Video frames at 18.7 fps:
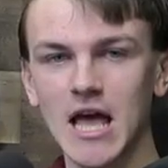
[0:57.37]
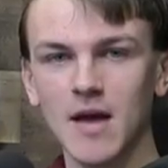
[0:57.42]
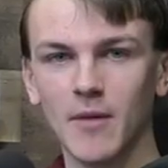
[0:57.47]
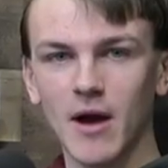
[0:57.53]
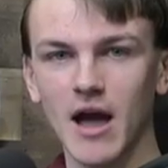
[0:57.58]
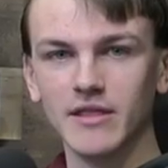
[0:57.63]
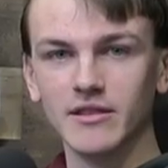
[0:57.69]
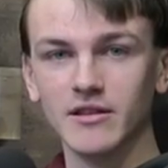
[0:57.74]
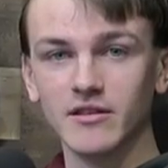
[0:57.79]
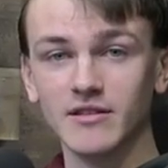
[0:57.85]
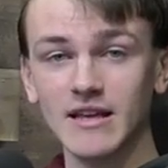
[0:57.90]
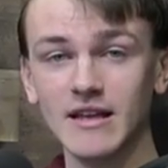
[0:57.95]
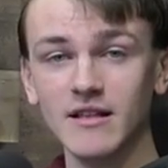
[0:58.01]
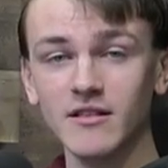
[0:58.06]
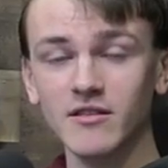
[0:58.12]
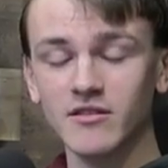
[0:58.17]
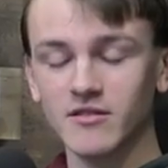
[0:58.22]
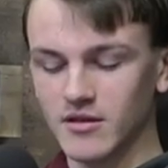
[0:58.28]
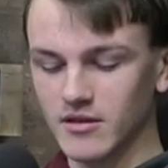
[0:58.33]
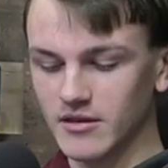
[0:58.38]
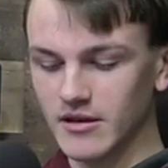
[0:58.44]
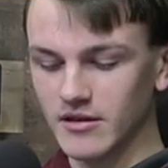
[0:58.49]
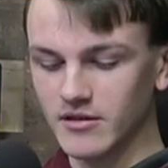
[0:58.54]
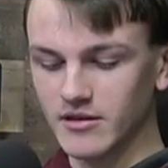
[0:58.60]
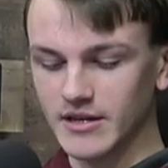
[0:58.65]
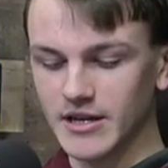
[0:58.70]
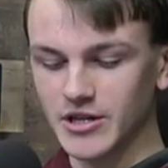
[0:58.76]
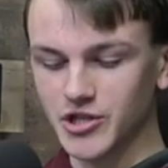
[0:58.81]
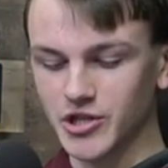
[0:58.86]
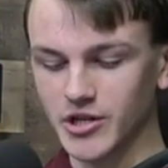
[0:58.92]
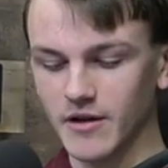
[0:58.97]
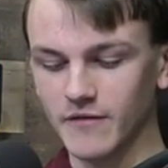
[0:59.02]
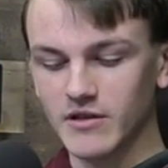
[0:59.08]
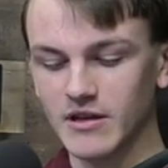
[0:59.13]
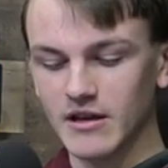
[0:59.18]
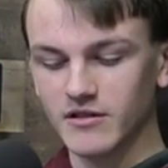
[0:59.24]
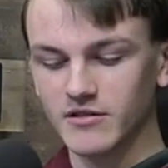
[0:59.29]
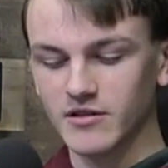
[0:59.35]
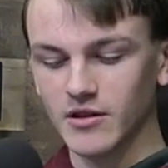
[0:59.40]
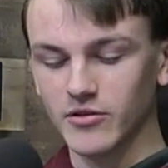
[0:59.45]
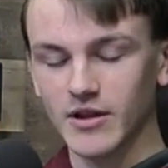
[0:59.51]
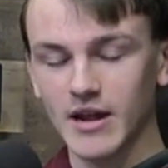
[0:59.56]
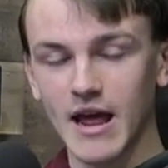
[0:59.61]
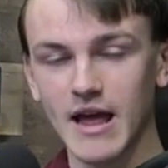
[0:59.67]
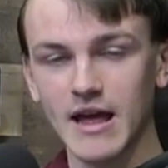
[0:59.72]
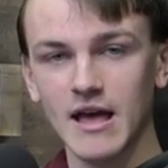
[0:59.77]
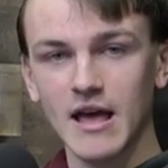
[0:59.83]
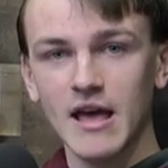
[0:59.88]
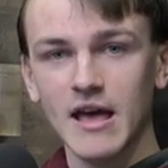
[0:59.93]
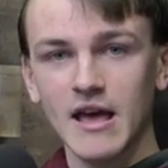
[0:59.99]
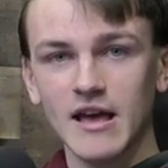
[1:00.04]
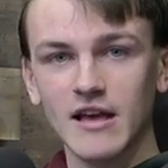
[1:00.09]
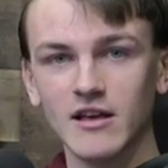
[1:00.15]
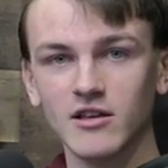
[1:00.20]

behind the scenes. This edition of T S L Today is